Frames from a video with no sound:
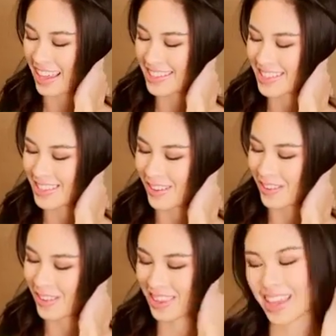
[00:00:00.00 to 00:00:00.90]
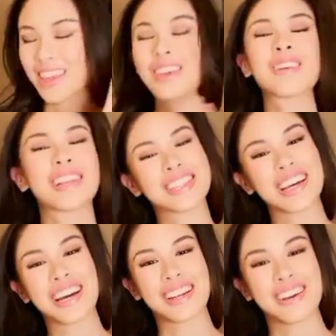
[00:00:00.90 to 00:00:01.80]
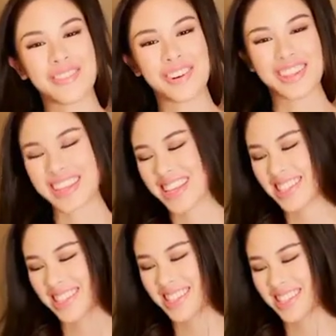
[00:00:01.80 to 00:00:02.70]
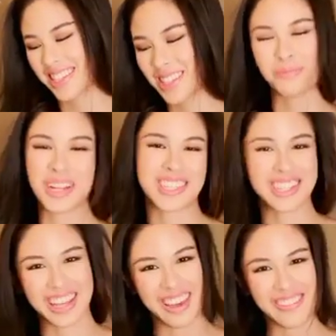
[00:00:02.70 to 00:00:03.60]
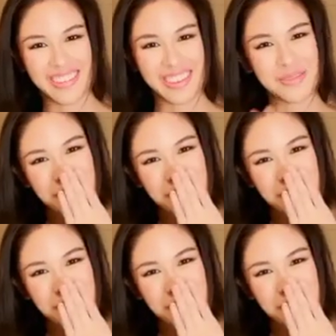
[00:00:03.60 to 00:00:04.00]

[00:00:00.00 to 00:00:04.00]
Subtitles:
and so thank you Lazada for this special game.